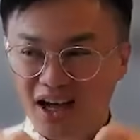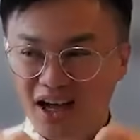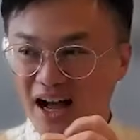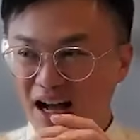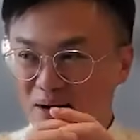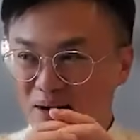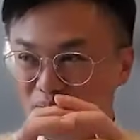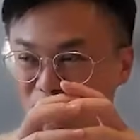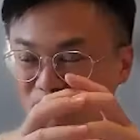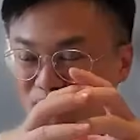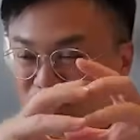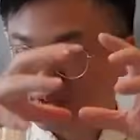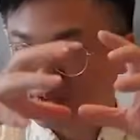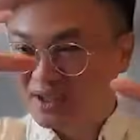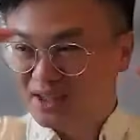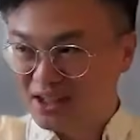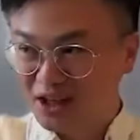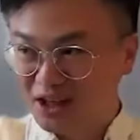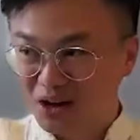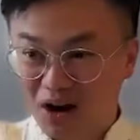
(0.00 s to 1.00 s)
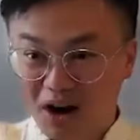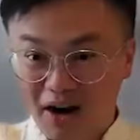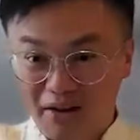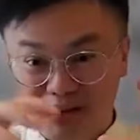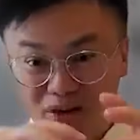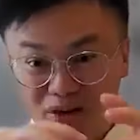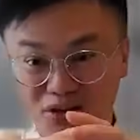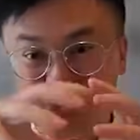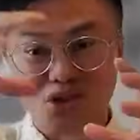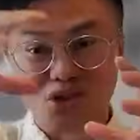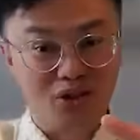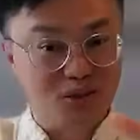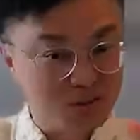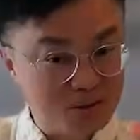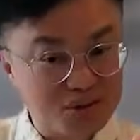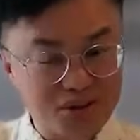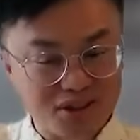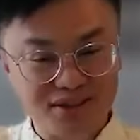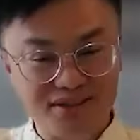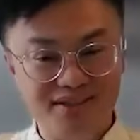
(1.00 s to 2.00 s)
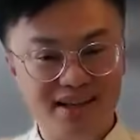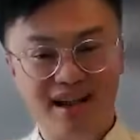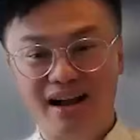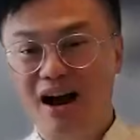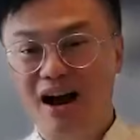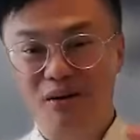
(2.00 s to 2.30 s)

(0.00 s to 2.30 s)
other solutions that